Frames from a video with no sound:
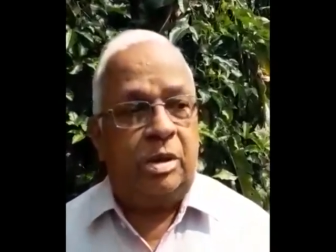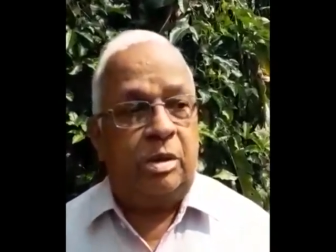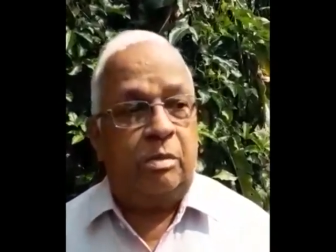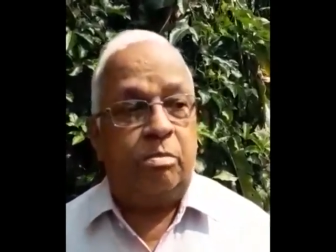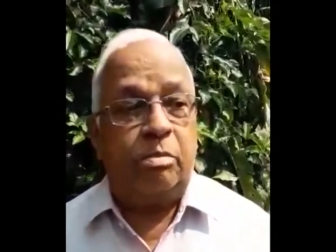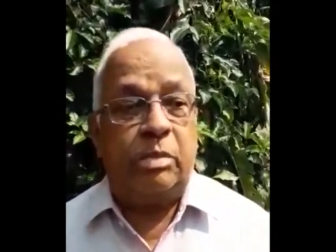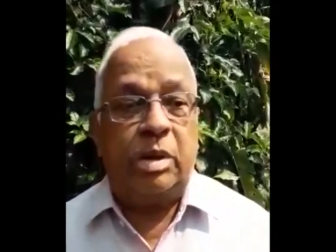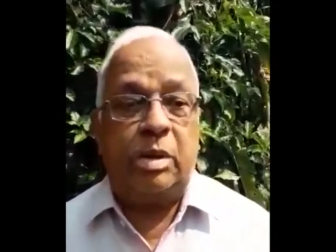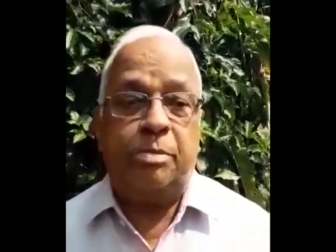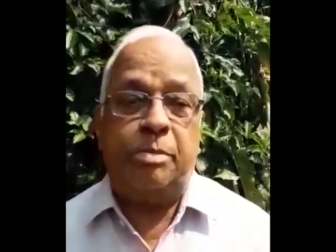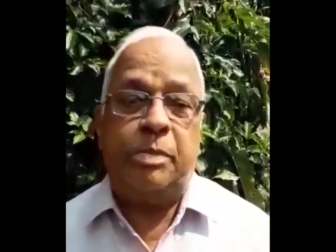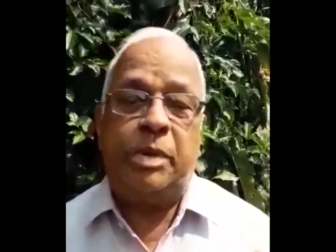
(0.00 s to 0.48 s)

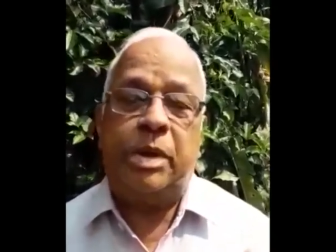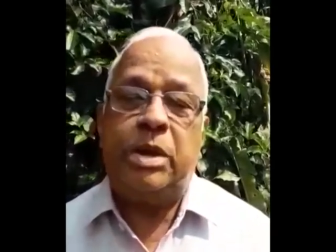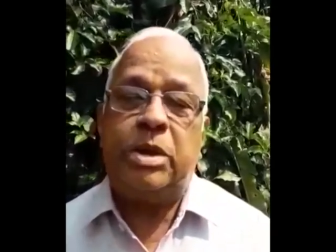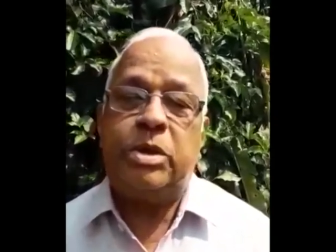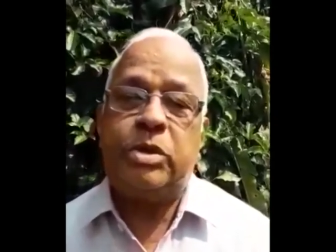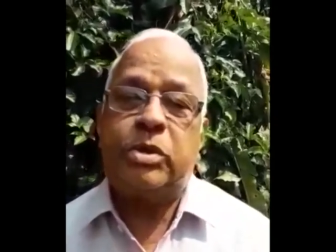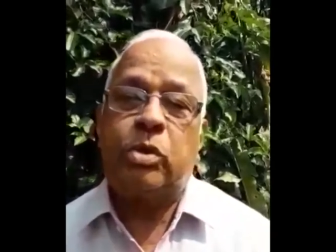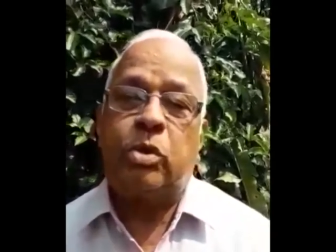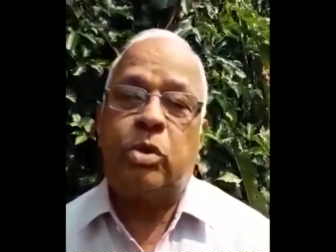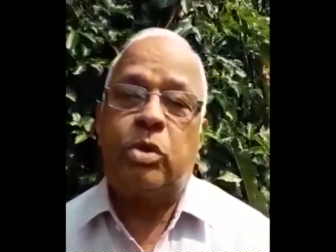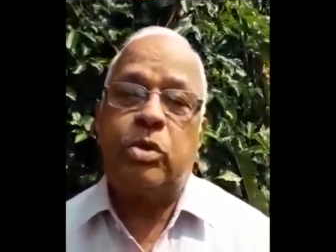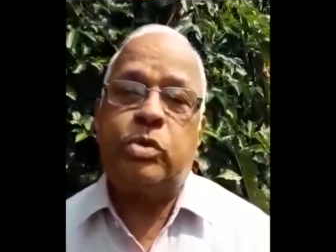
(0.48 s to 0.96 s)

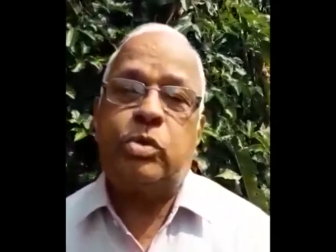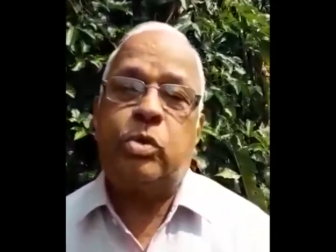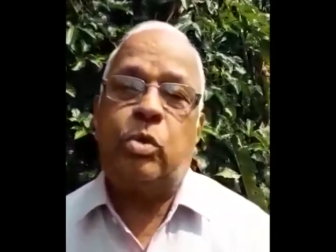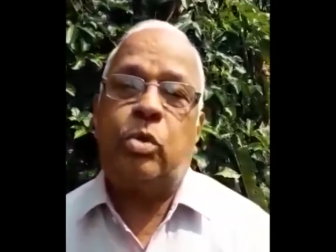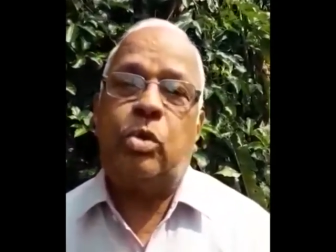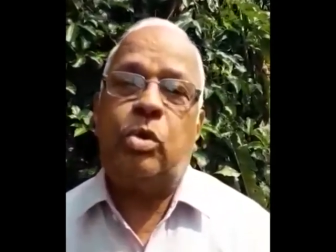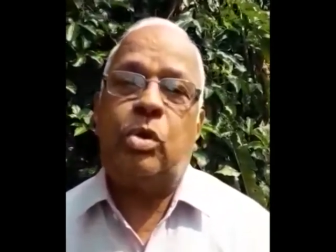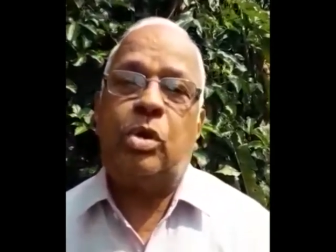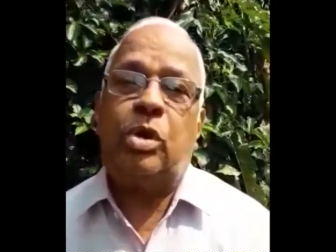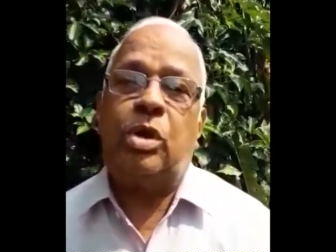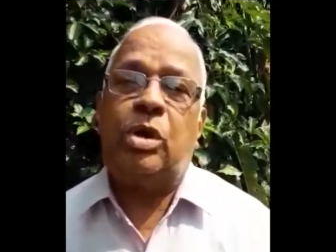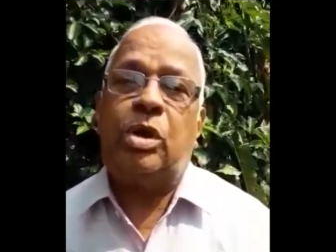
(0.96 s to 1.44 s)
Members
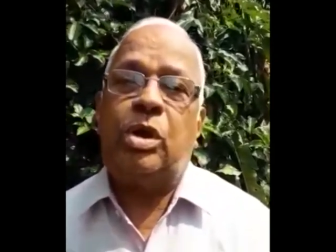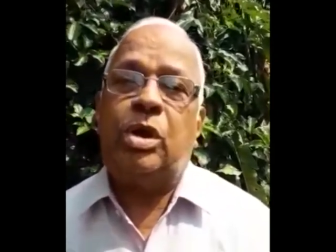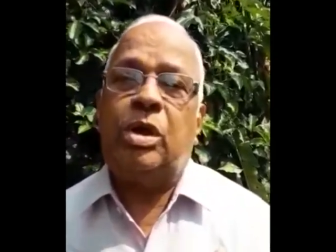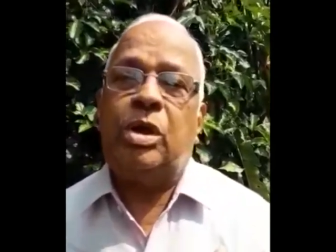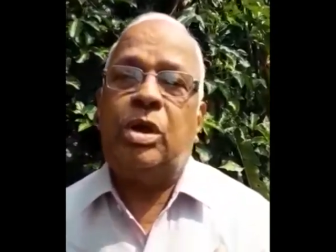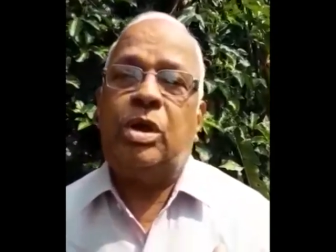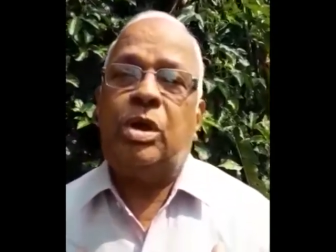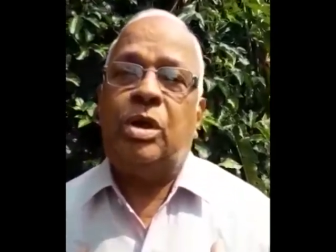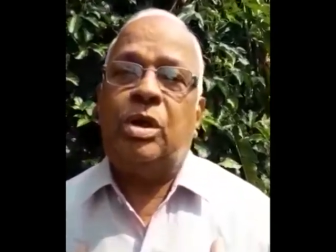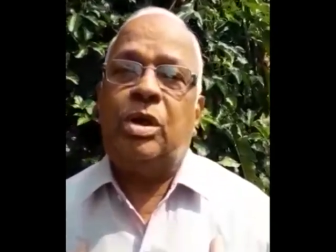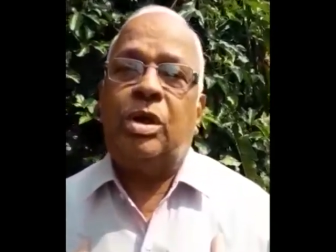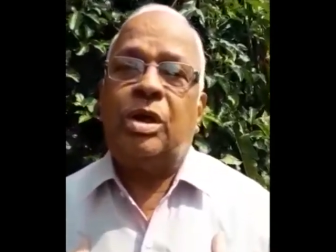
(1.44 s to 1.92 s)
also
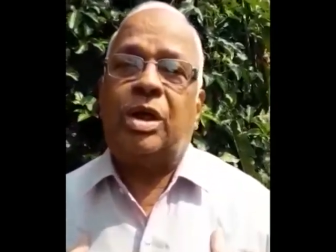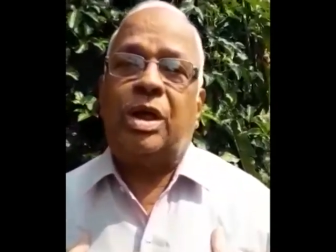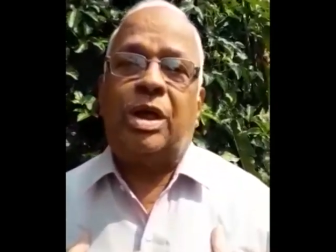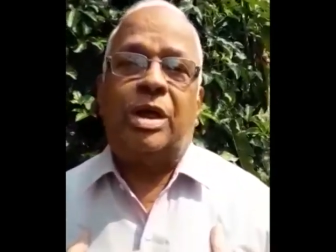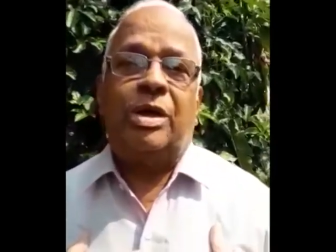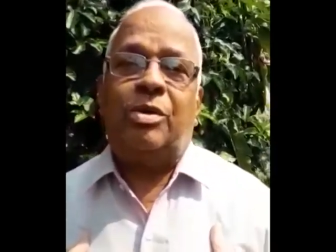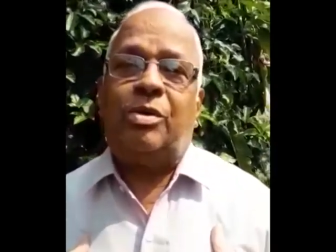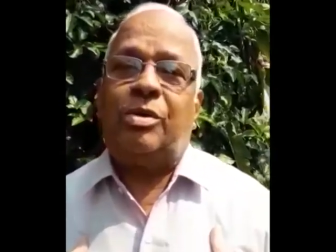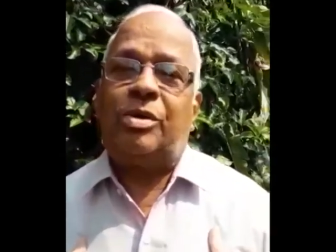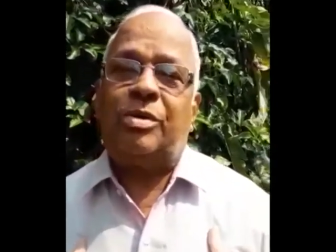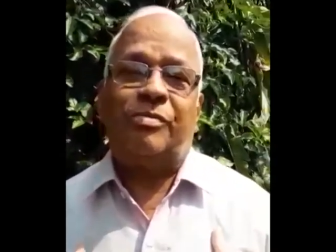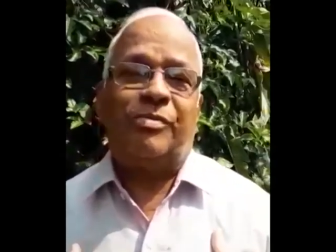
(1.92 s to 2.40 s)

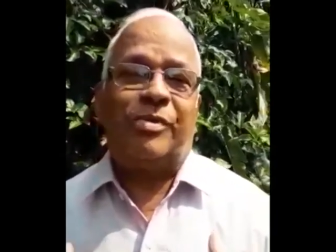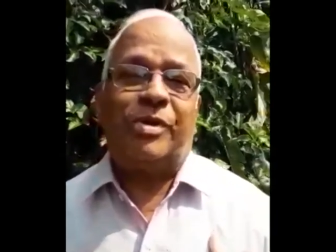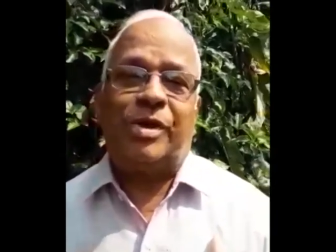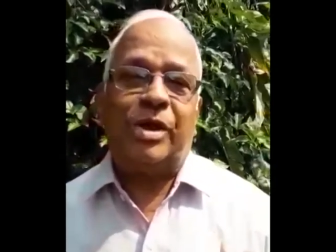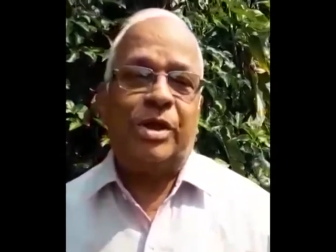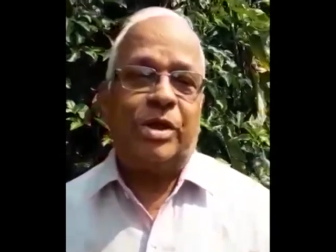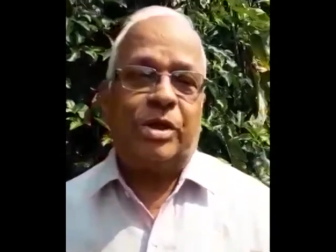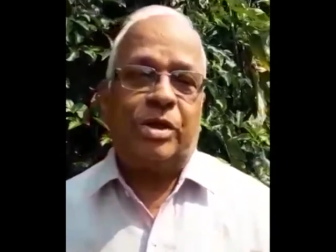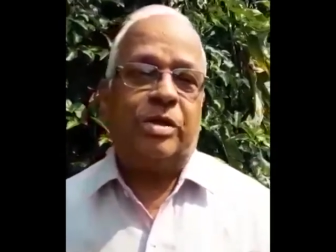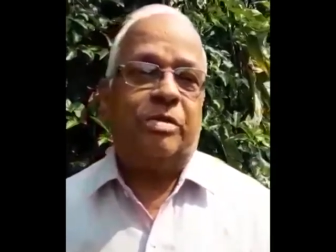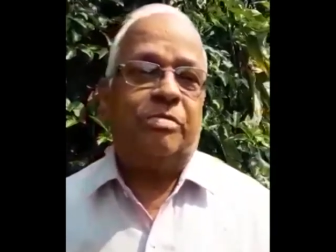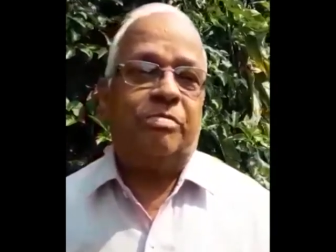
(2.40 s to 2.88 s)
cannot
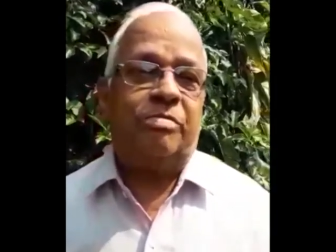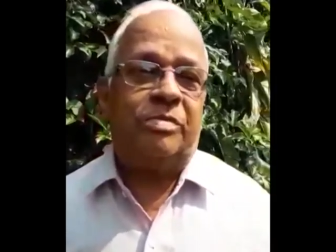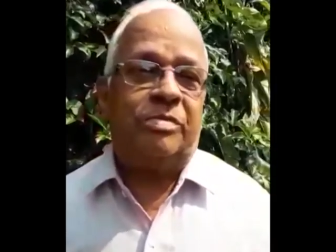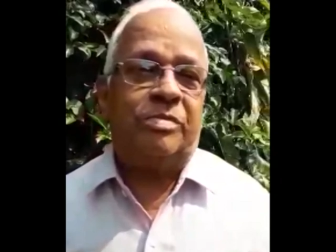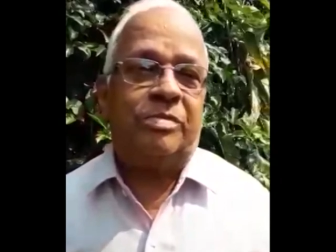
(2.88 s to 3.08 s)
forget him.